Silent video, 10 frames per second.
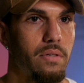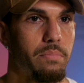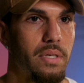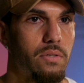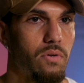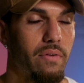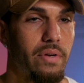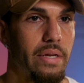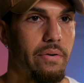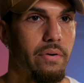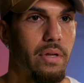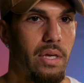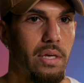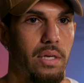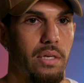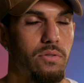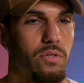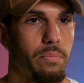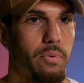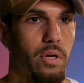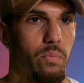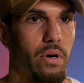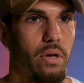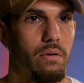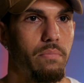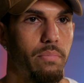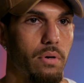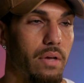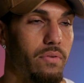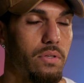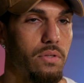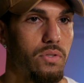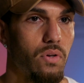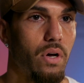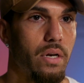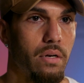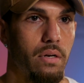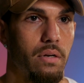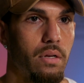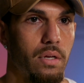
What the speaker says: I'd be driving here, and it was to the point where I'd pull over to the side and